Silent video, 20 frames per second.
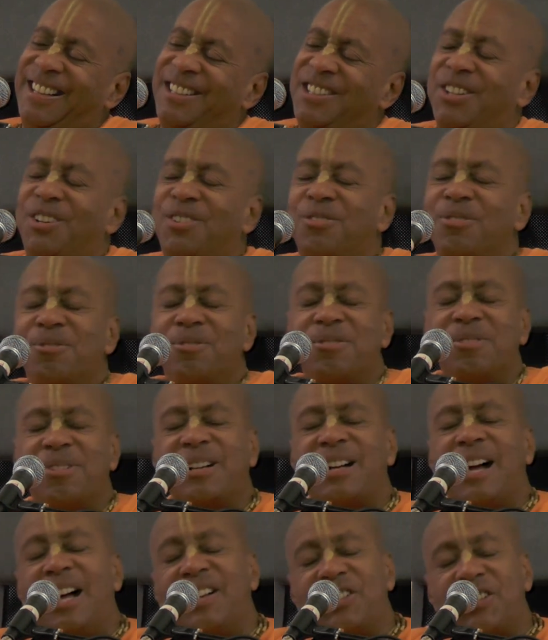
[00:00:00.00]
So,
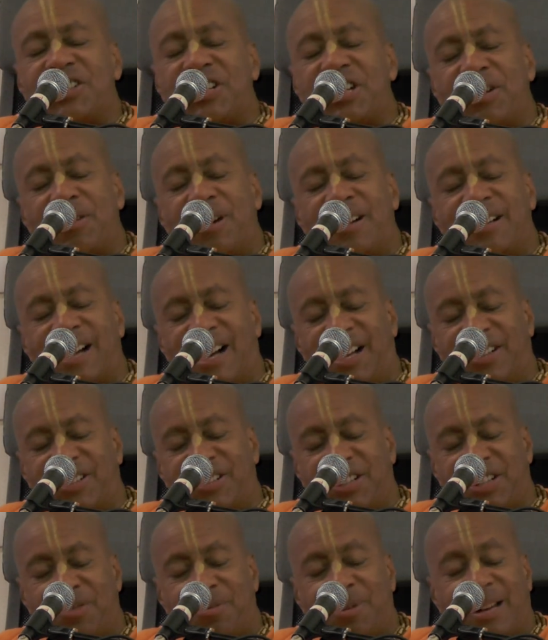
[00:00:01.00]
consciously or
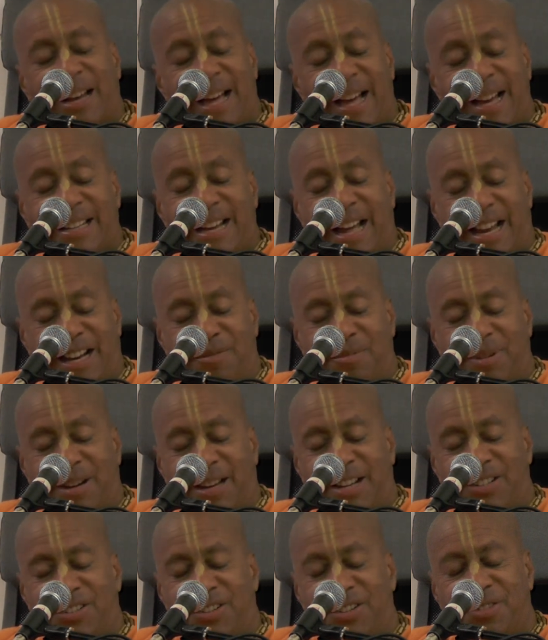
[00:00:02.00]
unconsciously, we're like that in
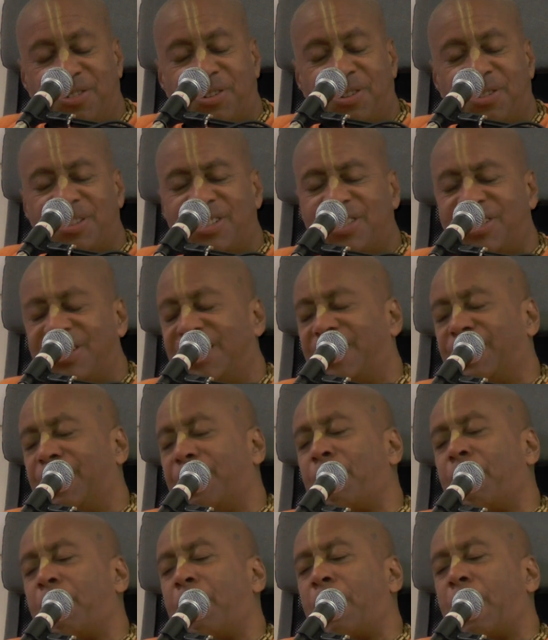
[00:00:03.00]
relation to Krishna.